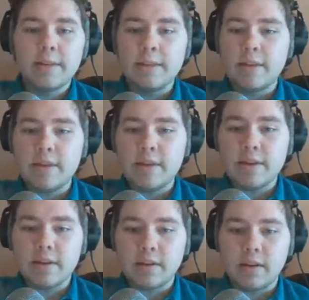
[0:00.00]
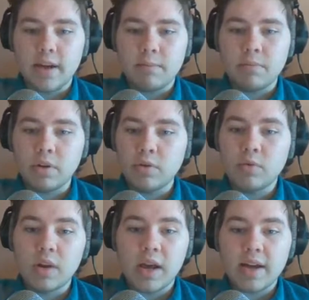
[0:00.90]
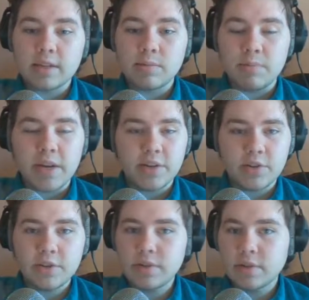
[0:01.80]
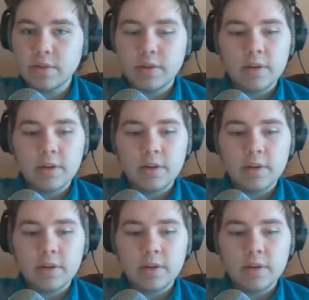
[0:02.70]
the light blue glass mages,